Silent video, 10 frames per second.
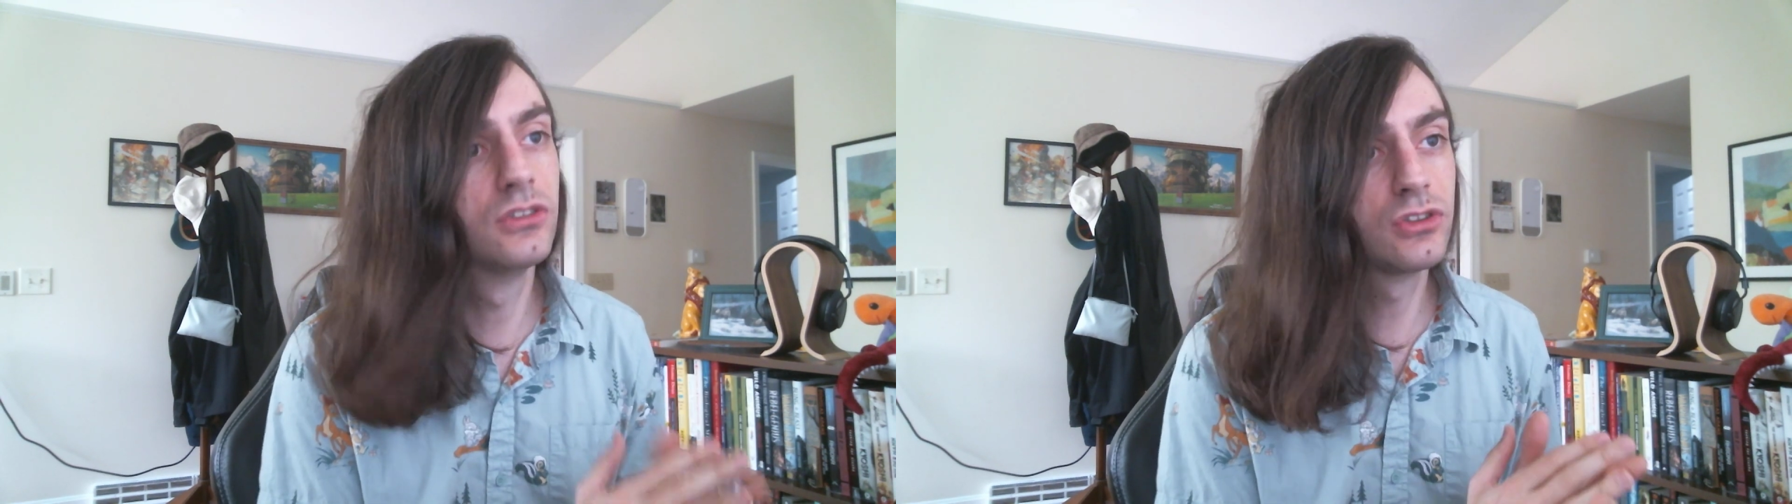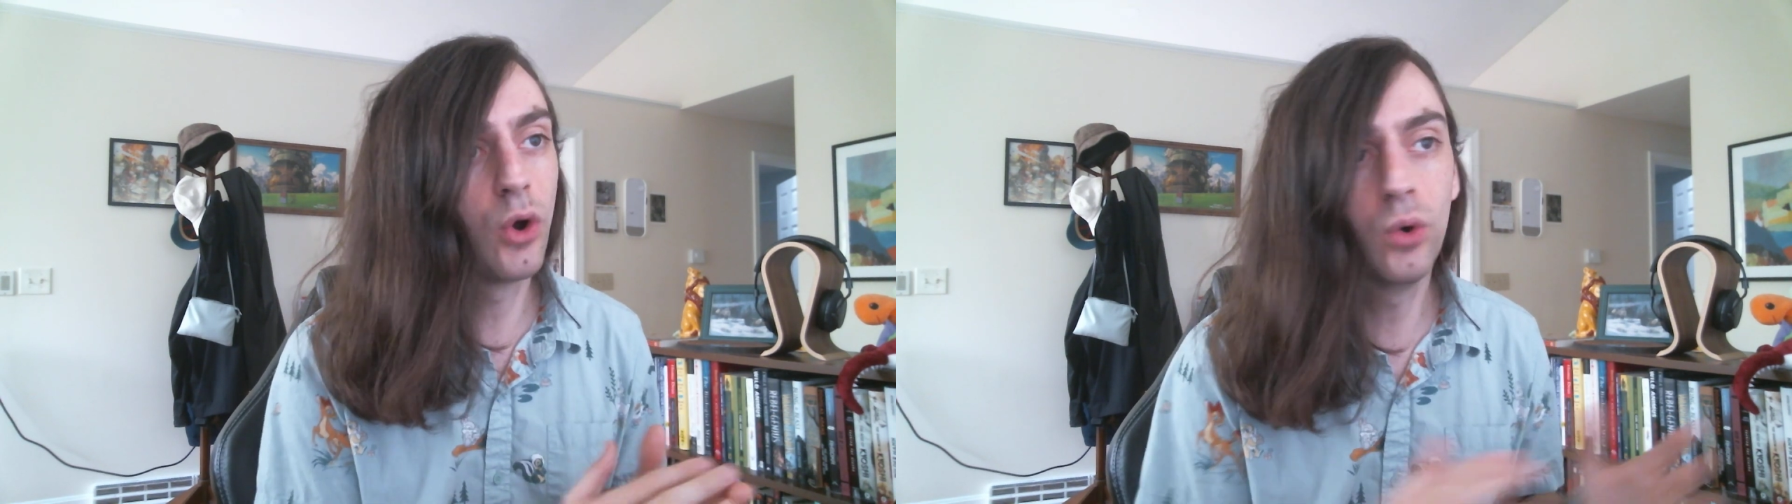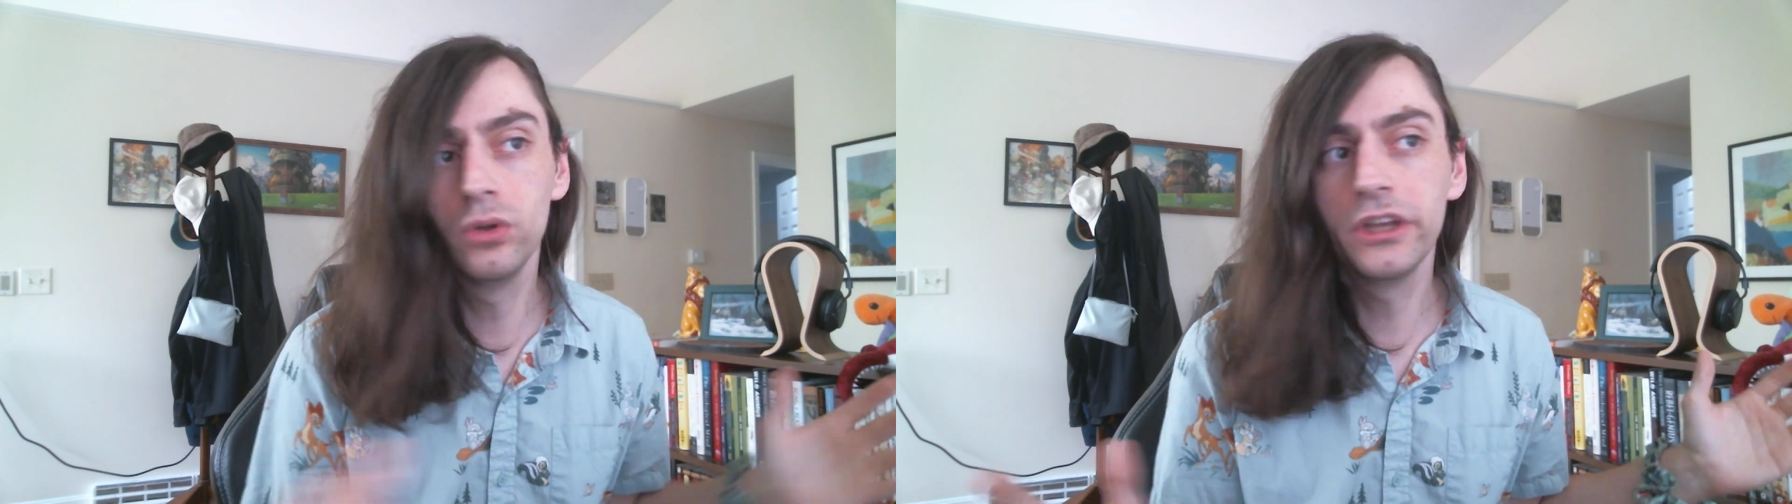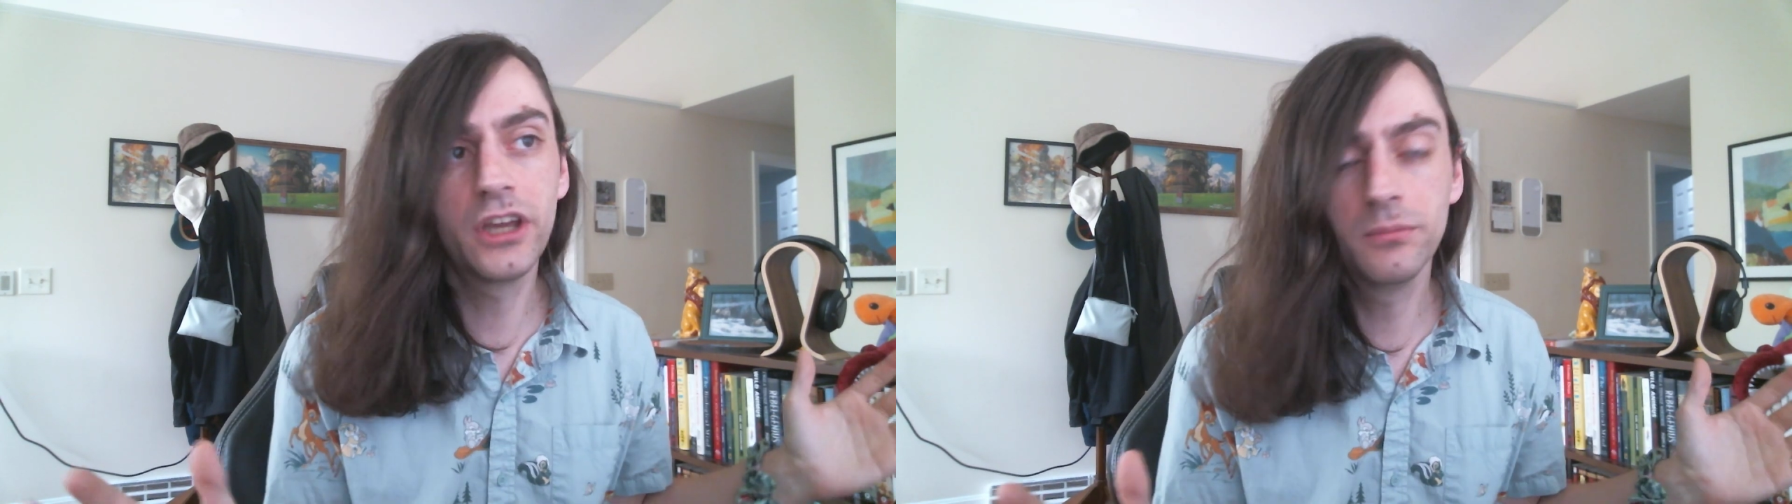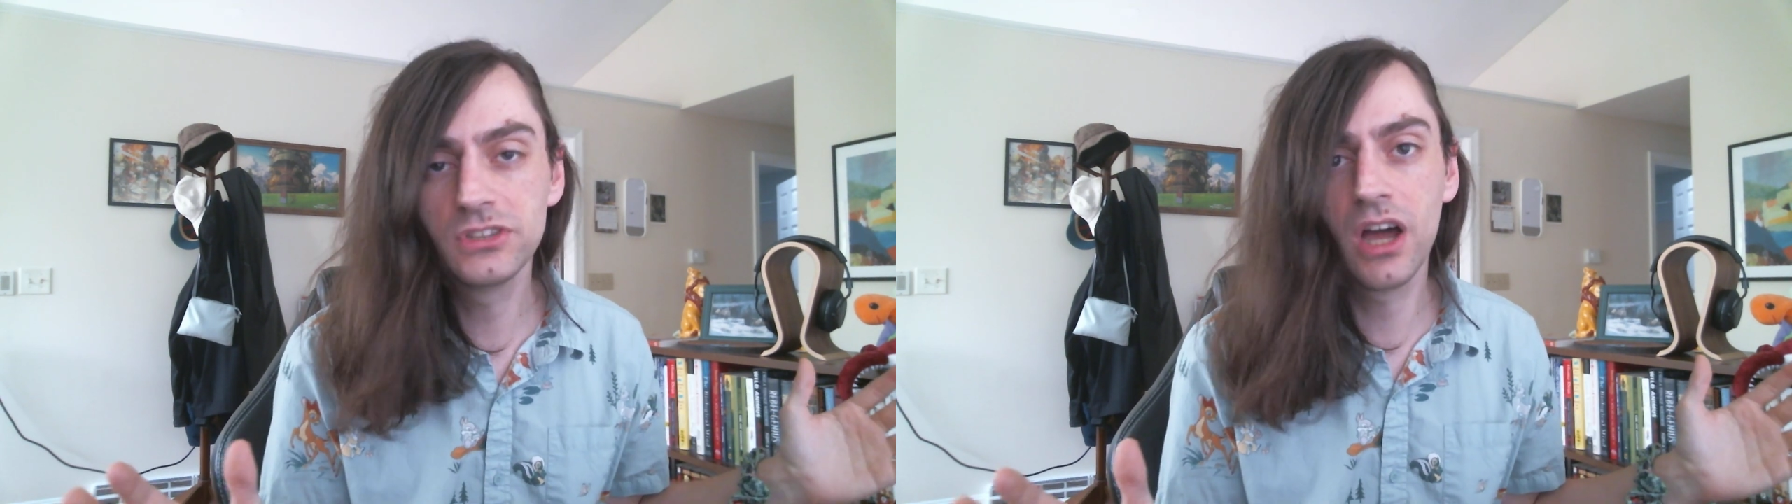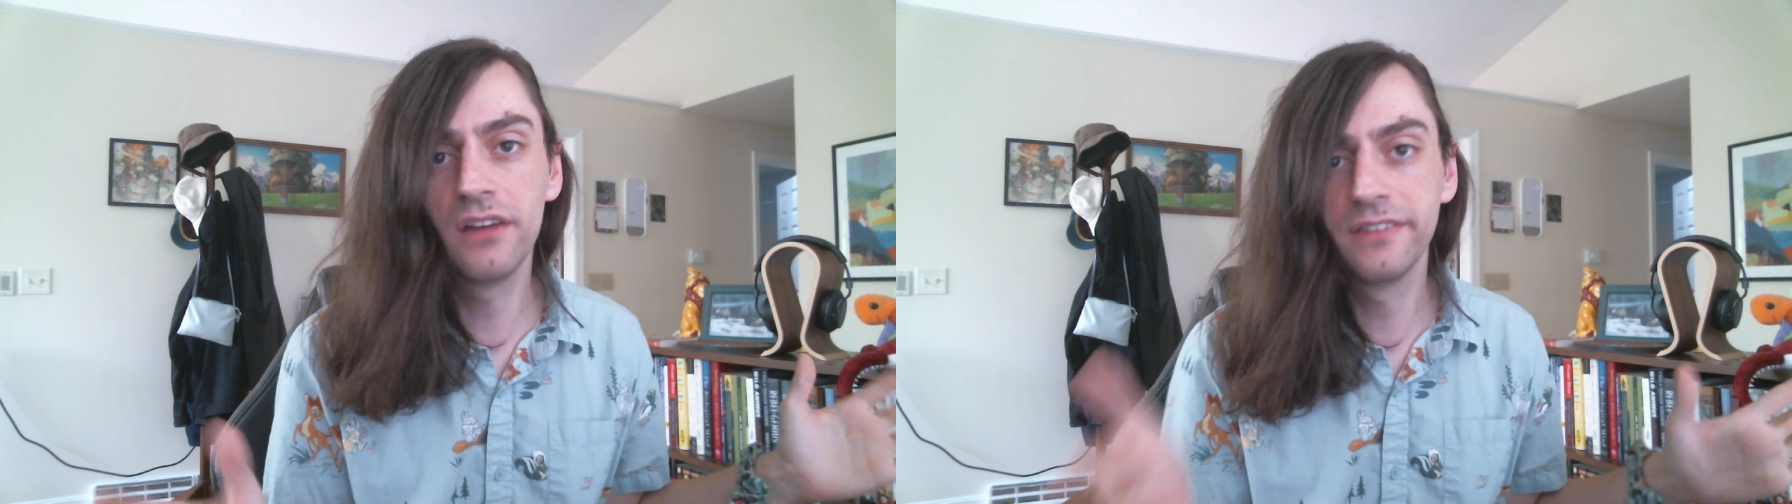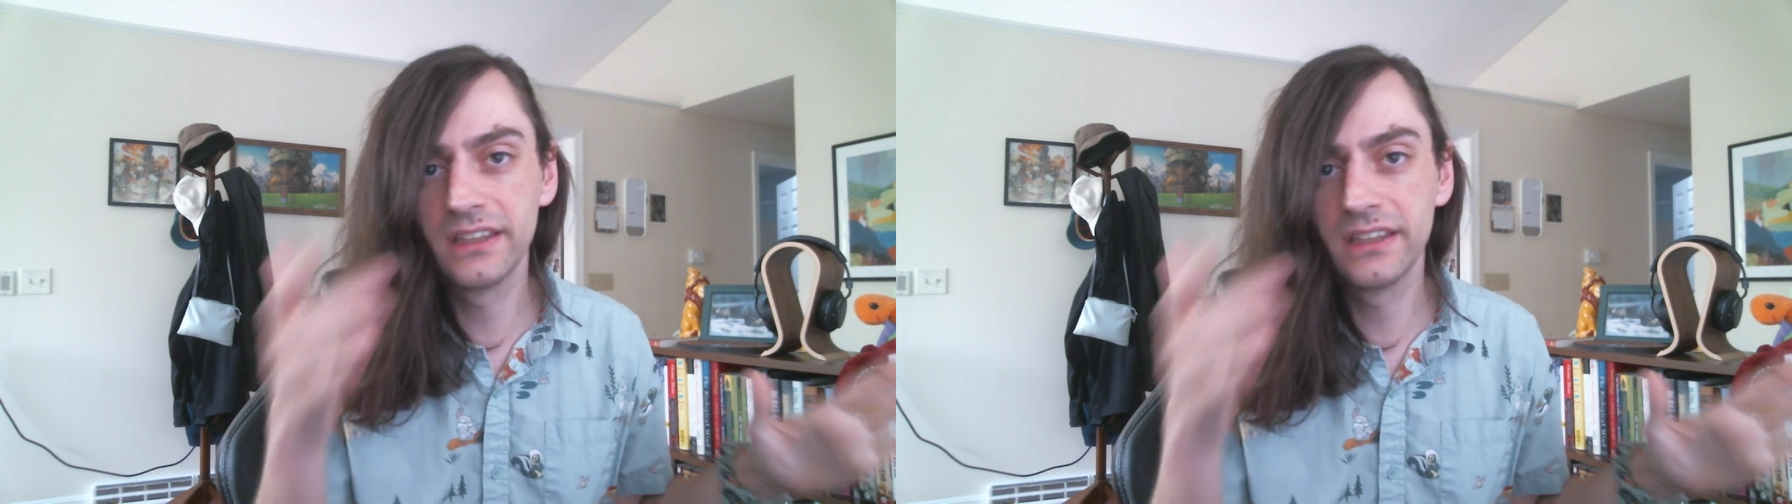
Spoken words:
Totally comes off